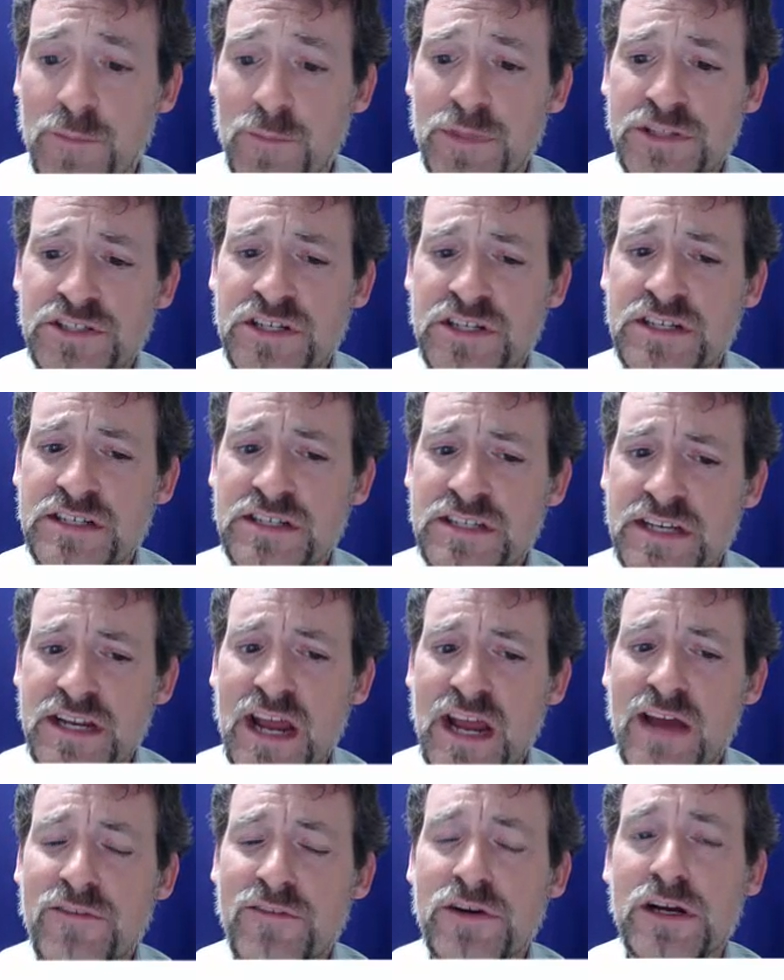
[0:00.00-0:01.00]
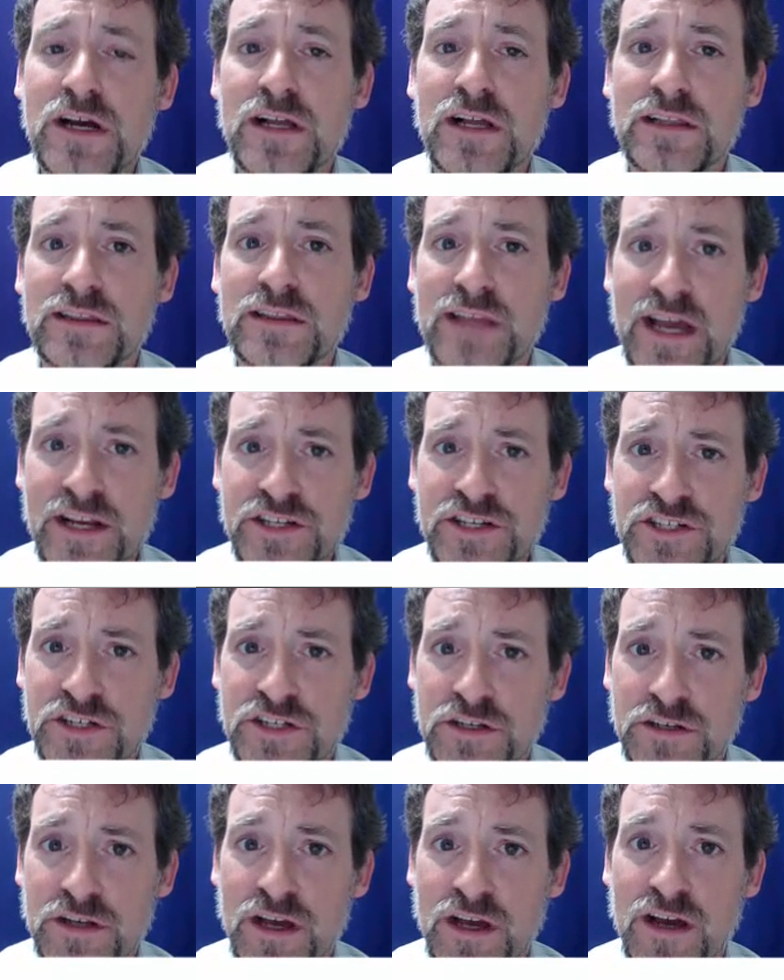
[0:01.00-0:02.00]
but she did have a
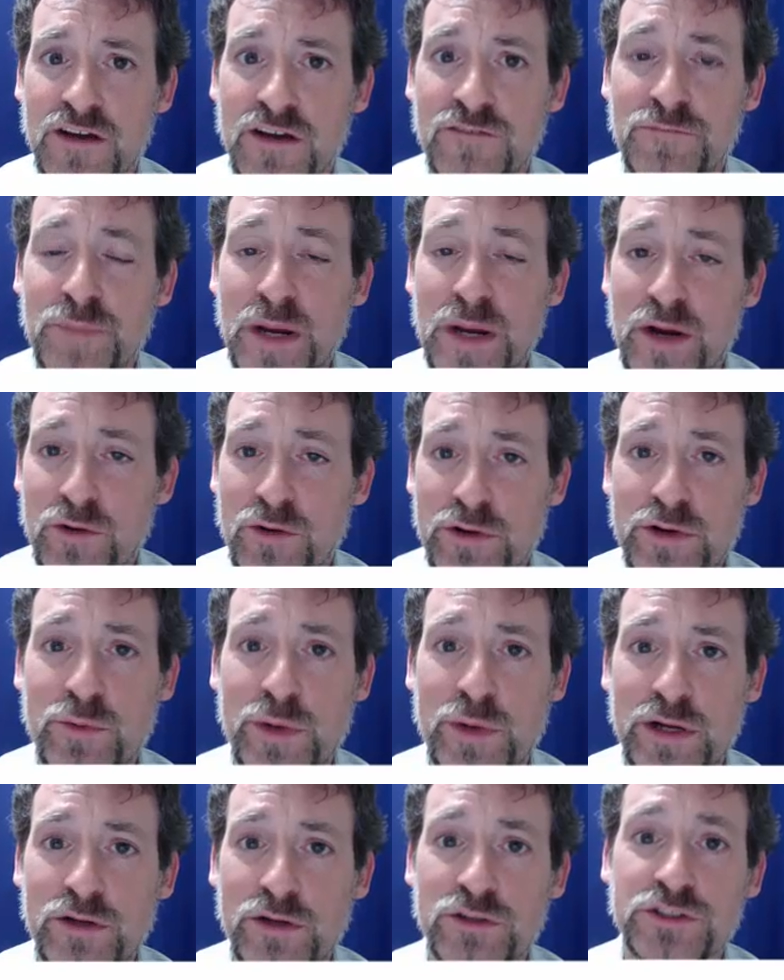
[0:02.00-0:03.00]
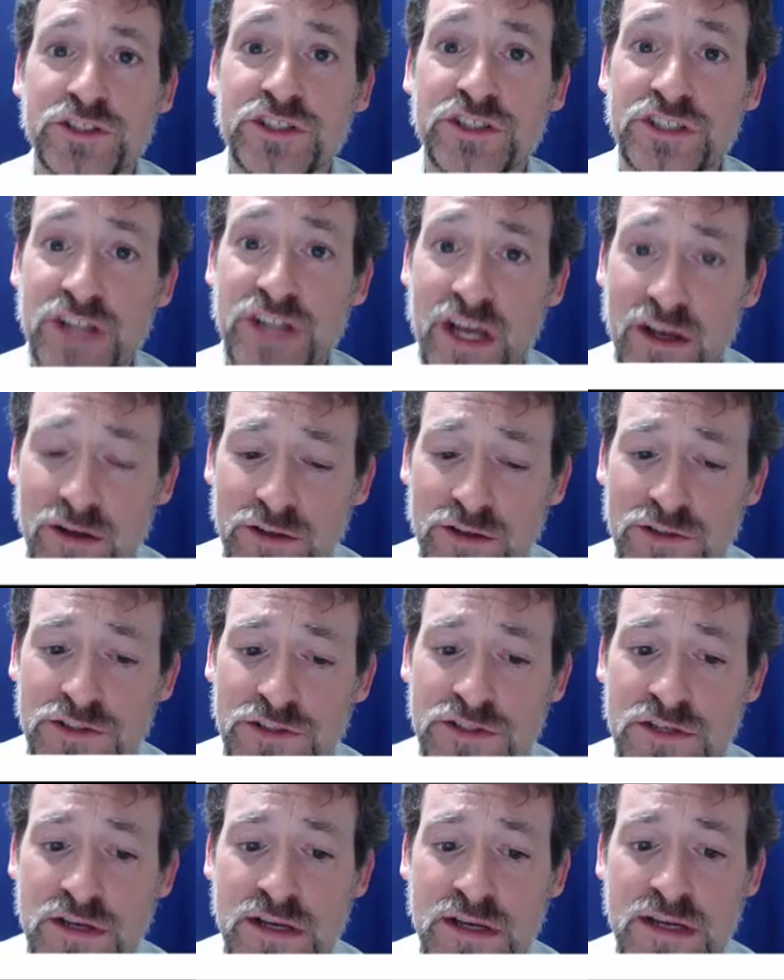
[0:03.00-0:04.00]
collection of periwinkle
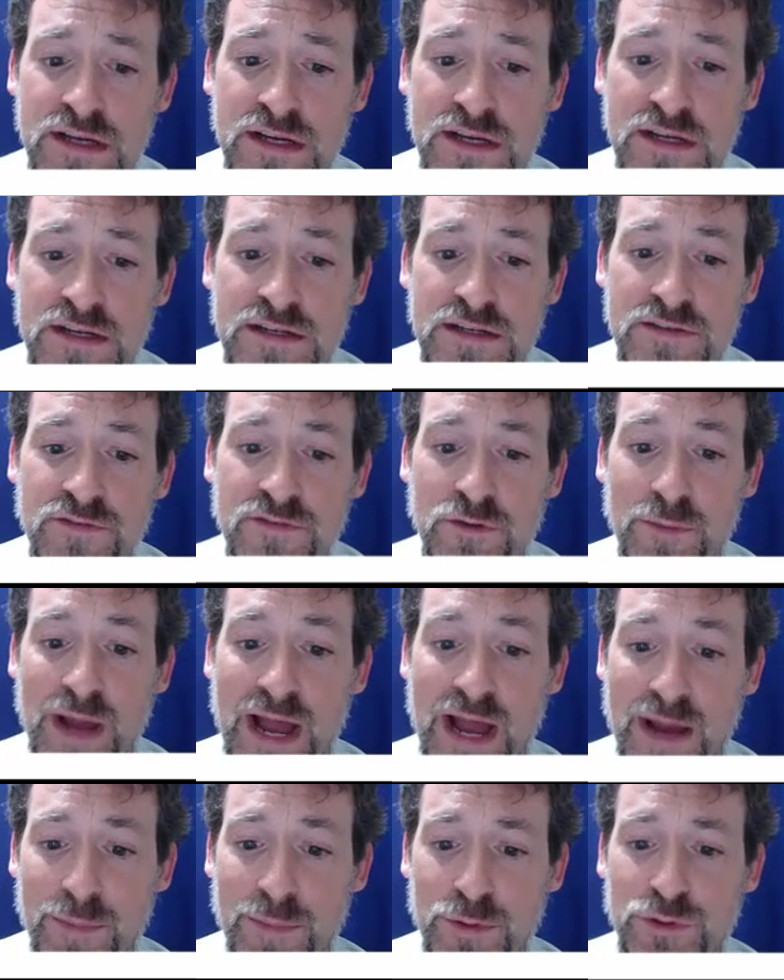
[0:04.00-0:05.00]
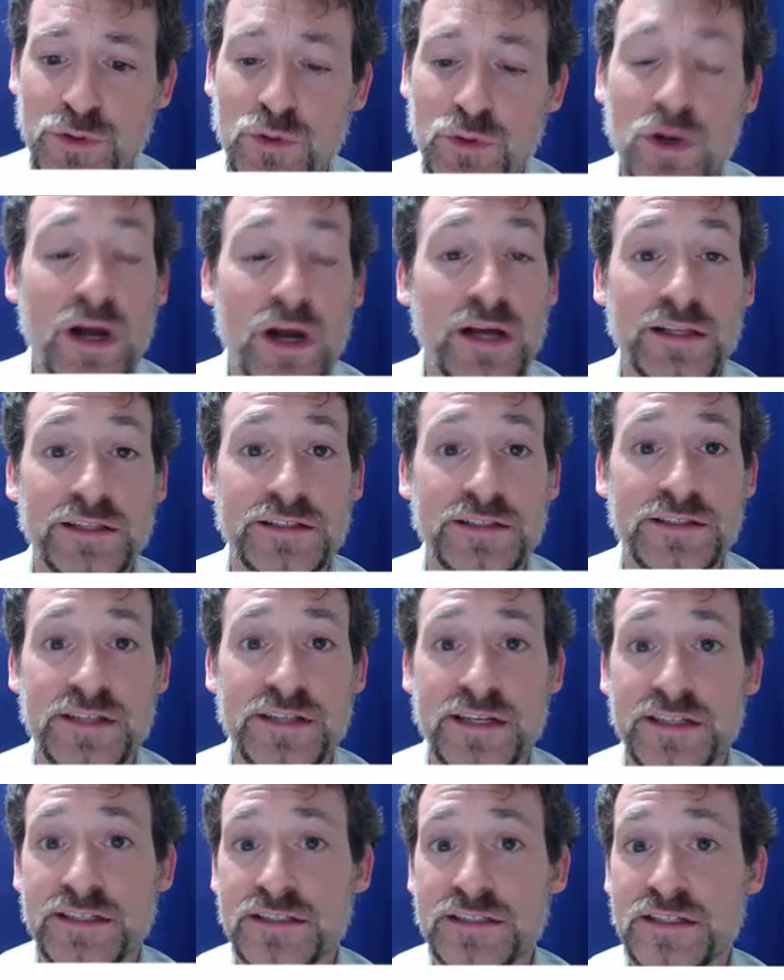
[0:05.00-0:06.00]
shells from Appledore Island
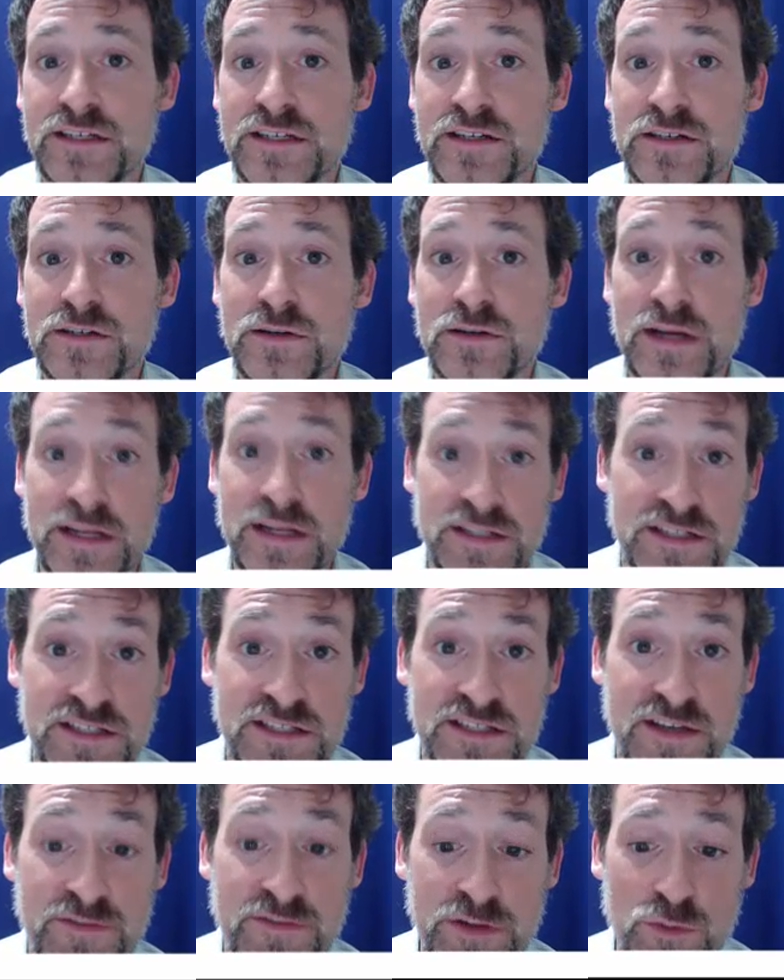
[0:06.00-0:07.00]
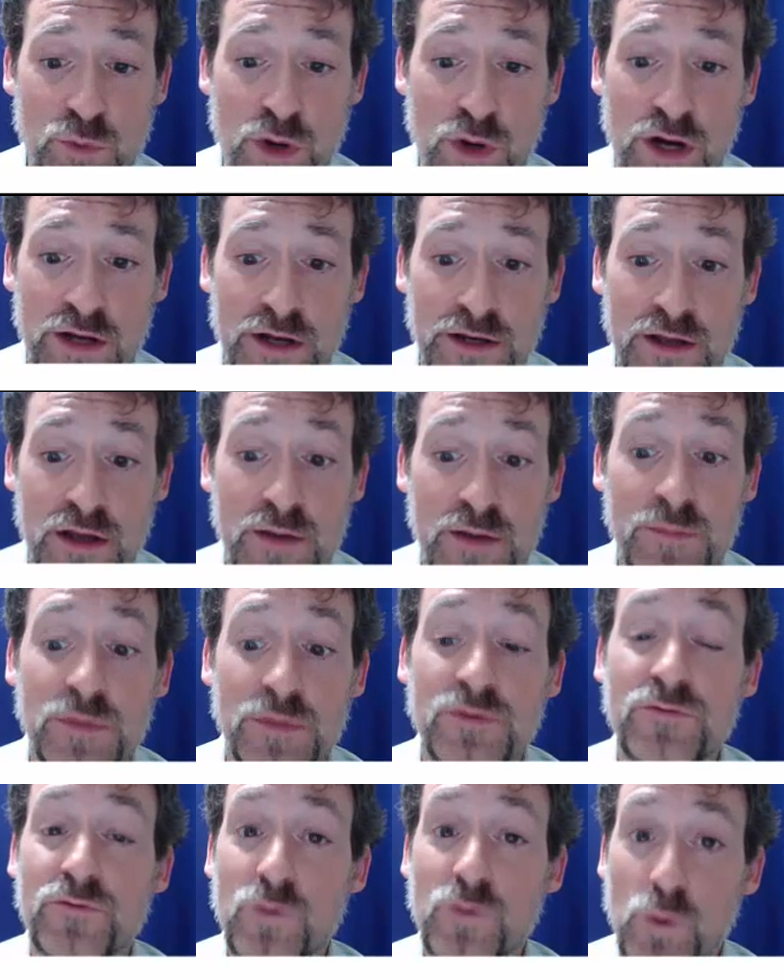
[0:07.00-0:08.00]
dating to 1871,
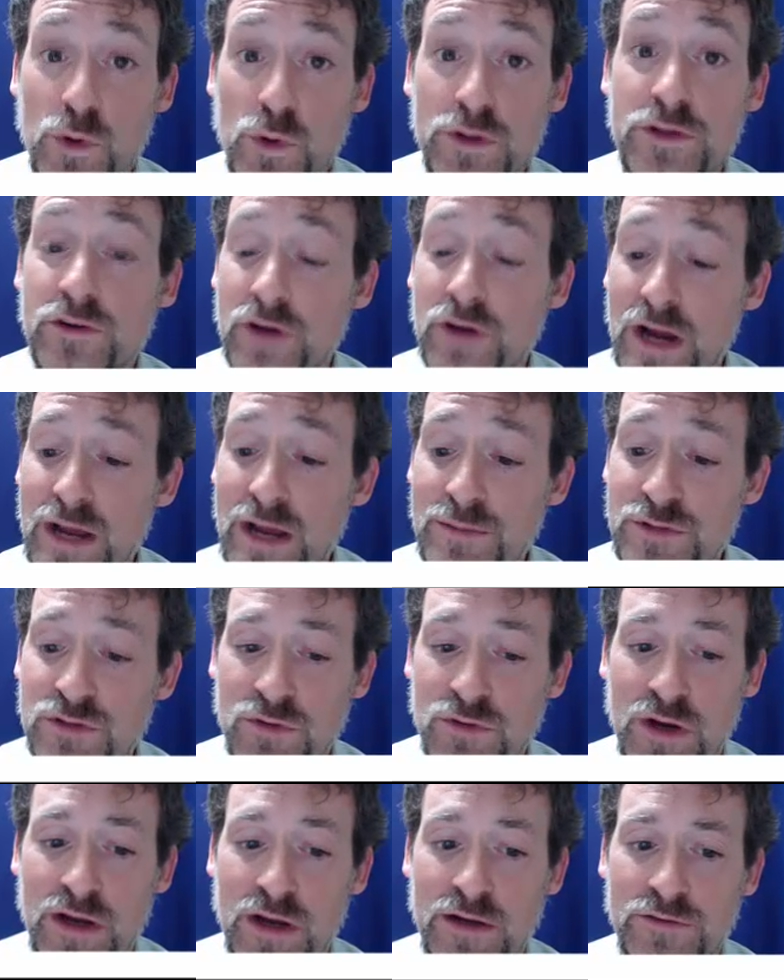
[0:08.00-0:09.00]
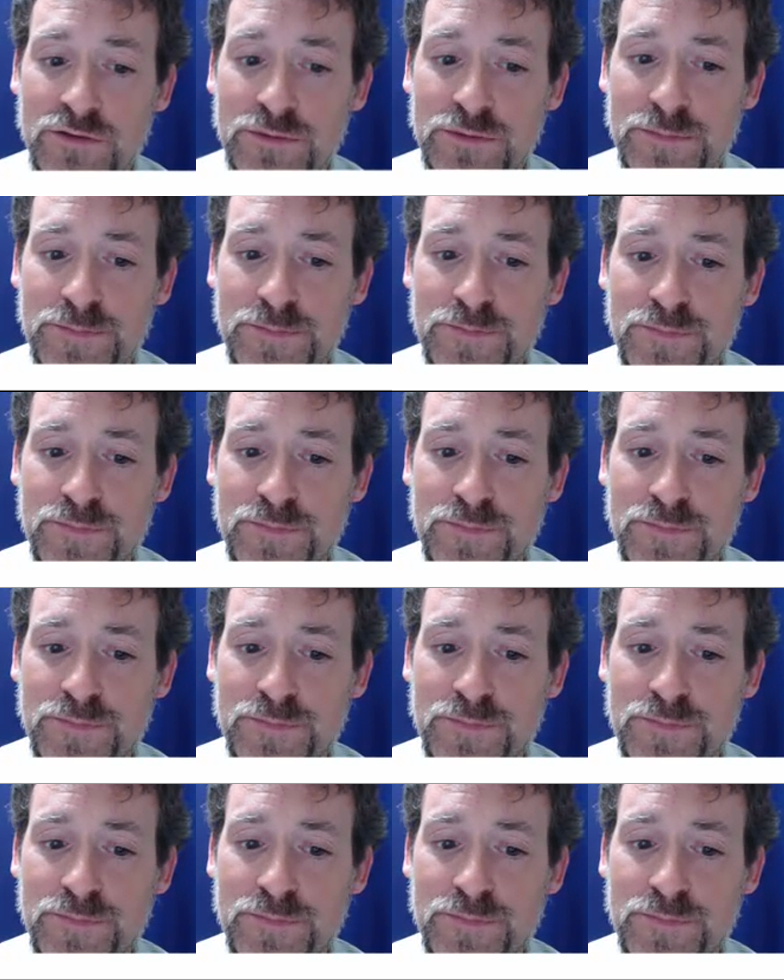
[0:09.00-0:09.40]
before the crabs arrived.